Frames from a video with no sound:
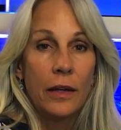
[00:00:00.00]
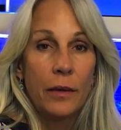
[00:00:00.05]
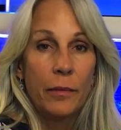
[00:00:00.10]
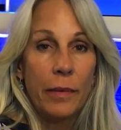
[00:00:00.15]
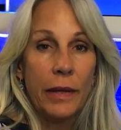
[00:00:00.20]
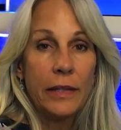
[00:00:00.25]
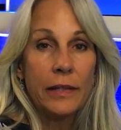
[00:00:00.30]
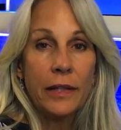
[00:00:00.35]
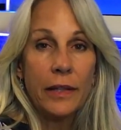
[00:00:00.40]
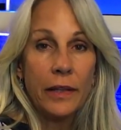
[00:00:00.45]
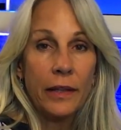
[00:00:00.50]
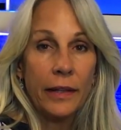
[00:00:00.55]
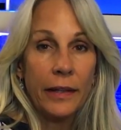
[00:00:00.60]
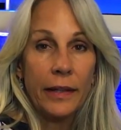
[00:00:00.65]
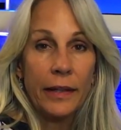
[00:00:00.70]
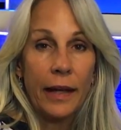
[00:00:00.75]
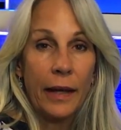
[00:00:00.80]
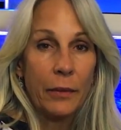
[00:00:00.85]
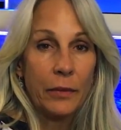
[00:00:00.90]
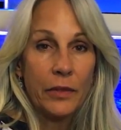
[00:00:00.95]

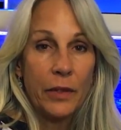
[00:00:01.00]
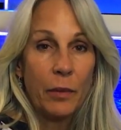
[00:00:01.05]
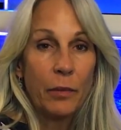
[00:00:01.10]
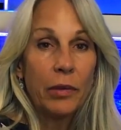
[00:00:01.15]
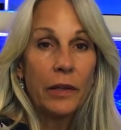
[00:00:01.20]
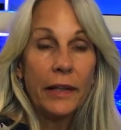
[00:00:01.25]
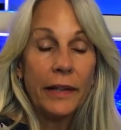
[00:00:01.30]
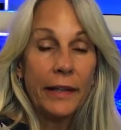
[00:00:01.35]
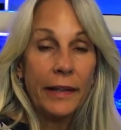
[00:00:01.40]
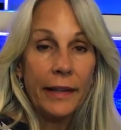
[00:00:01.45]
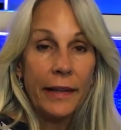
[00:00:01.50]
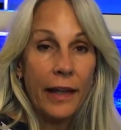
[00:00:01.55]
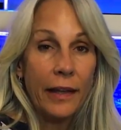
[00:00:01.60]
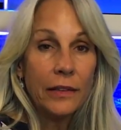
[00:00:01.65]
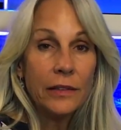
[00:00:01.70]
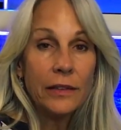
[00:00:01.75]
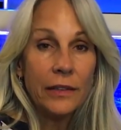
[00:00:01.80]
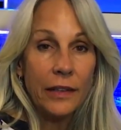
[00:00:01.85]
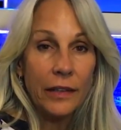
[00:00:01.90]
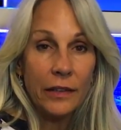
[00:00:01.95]
Basically, I was completely
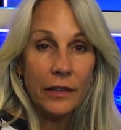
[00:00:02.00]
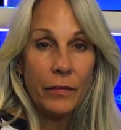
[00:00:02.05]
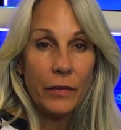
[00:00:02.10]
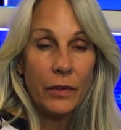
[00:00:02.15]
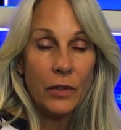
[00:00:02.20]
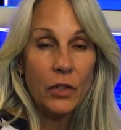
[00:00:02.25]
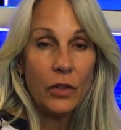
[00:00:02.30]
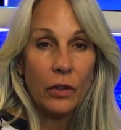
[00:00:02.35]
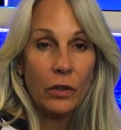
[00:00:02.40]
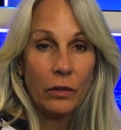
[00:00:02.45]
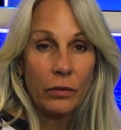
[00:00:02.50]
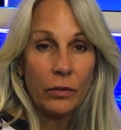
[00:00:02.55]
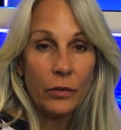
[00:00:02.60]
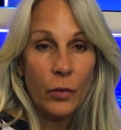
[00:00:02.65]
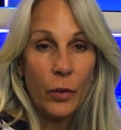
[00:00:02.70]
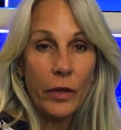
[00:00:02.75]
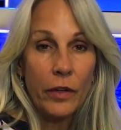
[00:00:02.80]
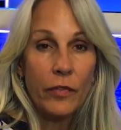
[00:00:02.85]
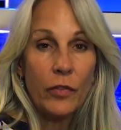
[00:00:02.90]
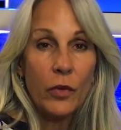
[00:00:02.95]
against it until
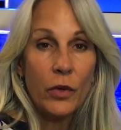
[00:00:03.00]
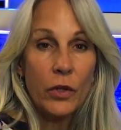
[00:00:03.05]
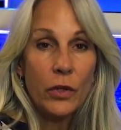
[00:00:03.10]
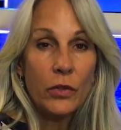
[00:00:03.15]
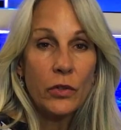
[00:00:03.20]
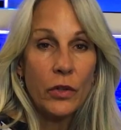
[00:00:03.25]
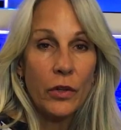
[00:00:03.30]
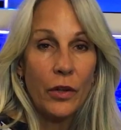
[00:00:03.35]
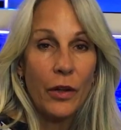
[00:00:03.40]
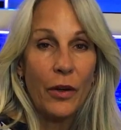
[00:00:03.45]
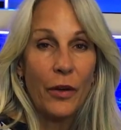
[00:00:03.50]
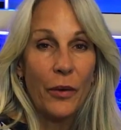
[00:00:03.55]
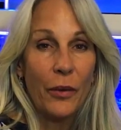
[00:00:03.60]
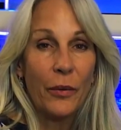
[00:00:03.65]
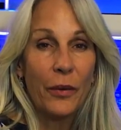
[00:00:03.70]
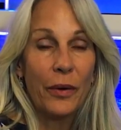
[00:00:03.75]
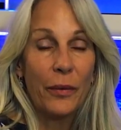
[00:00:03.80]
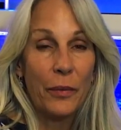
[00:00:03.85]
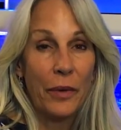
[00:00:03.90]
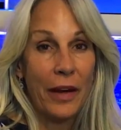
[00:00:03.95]
quite a few years
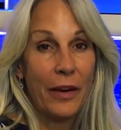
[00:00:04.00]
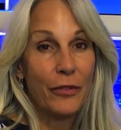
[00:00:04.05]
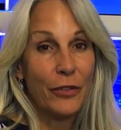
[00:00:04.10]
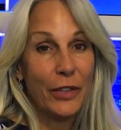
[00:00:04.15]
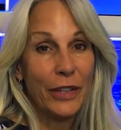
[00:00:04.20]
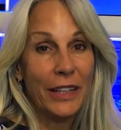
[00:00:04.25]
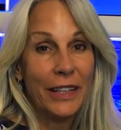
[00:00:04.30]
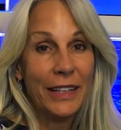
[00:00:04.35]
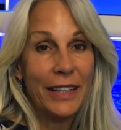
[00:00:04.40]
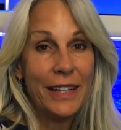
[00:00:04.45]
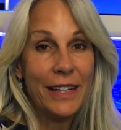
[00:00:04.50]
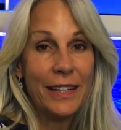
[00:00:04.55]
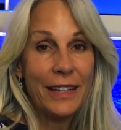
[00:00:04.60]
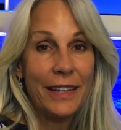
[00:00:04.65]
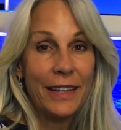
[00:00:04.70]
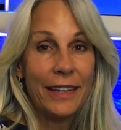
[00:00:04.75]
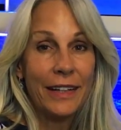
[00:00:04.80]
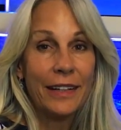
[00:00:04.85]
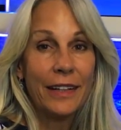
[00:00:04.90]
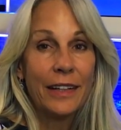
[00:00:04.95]
ago when I really needed
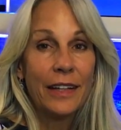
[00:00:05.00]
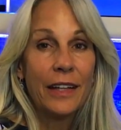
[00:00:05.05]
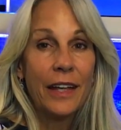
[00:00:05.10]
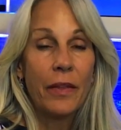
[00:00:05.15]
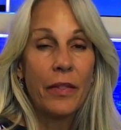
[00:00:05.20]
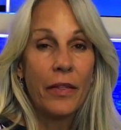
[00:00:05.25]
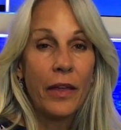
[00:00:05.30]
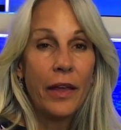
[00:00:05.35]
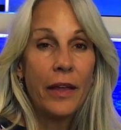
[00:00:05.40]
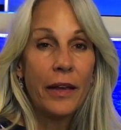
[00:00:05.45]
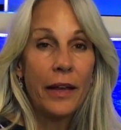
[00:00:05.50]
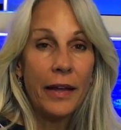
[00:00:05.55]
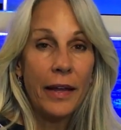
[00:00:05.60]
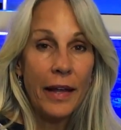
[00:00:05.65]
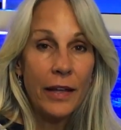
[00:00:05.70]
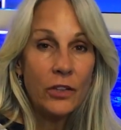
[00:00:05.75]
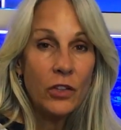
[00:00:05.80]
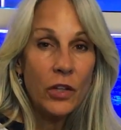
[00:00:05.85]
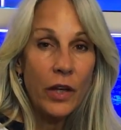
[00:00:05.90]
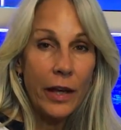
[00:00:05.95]
it. And then I
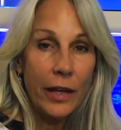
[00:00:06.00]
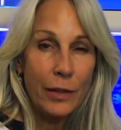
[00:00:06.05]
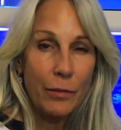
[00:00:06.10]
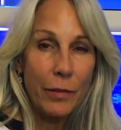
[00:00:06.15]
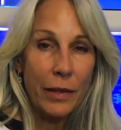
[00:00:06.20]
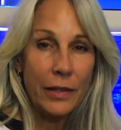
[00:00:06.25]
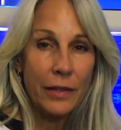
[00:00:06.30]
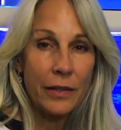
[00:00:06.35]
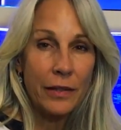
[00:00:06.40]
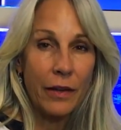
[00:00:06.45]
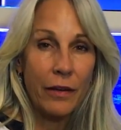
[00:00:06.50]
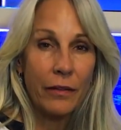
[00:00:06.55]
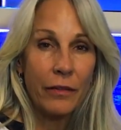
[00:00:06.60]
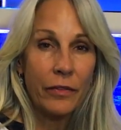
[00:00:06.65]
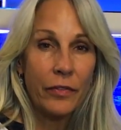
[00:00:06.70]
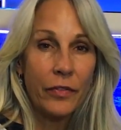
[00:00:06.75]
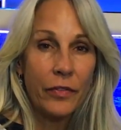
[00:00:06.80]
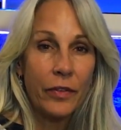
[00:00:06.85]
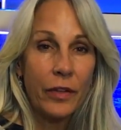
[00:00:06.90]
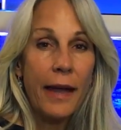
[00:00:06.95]
educated
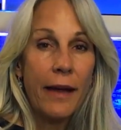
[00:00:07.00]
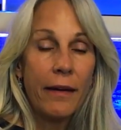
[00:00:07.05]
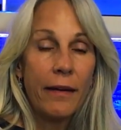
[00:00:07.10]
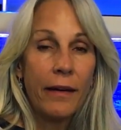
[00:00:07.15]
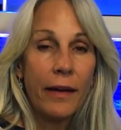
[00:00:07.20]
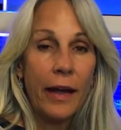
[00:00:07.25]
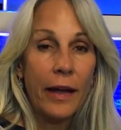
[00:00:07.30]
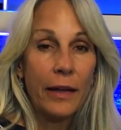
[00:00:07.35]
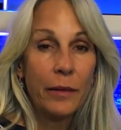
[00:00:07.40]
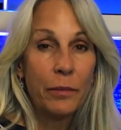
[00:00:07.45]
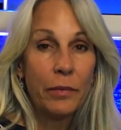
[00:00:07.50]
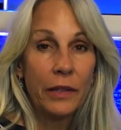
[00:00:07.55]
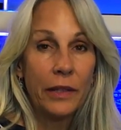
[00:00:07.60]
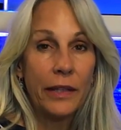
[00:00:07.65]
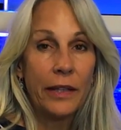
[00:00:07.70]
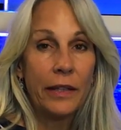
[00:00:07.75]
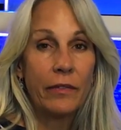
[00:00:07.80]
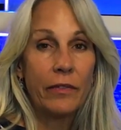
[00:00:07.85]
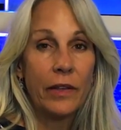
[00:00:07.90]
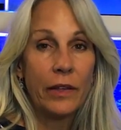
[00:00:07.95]
myself. Now I
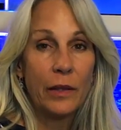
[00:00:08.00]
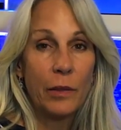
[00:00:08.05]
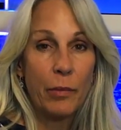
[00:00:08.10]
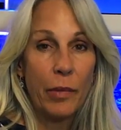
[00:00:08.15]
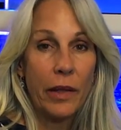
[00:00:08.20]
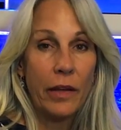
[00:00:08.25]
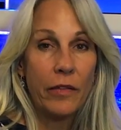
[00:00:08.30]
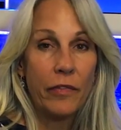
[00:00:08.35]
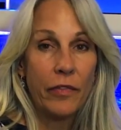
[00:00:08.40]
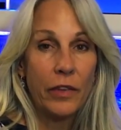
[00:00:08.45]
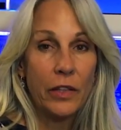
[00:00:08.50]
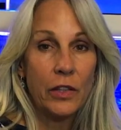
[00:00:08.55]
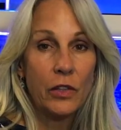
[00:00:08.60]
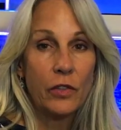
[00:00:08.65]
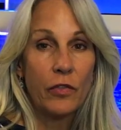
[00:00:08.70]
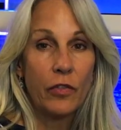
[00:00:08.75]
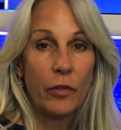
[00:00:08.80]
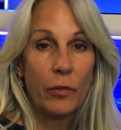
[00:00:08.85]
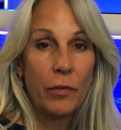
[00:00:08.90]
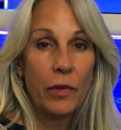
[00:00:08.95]
believe that the
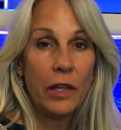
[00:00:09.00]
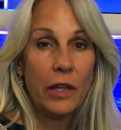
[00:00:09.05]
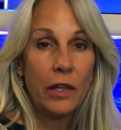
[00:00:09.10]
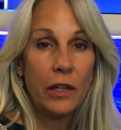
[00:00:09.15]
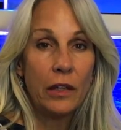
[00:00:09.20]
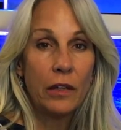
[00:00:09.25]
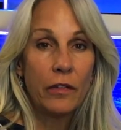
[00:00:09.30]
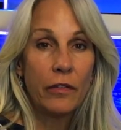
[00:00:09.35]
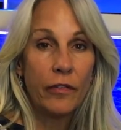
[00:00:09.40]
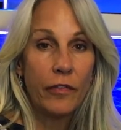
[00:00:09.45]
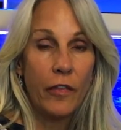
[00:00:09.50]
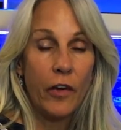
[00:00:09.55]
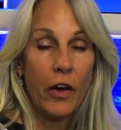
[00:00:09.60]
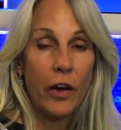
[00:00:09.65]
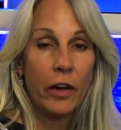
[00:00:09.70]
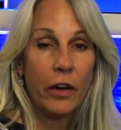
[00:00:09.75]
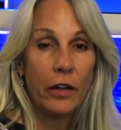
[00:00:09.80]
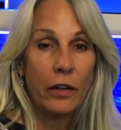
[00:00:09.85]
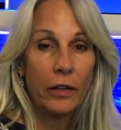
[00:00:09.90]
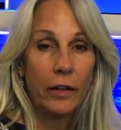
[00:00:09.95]
benefits for me
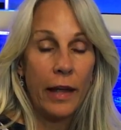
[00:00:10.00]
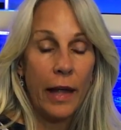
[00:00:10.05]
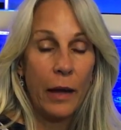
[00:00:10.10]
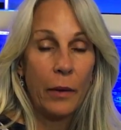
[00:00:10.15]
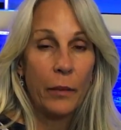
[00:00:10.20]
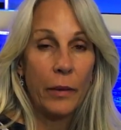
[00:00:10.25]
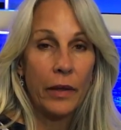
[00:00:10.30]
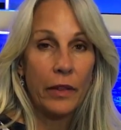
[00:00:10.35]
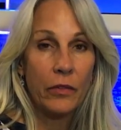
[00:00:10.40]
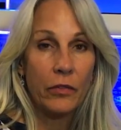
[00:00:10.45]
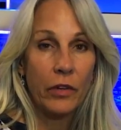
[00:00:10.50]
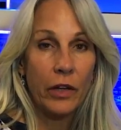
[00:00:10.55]
far outweigh the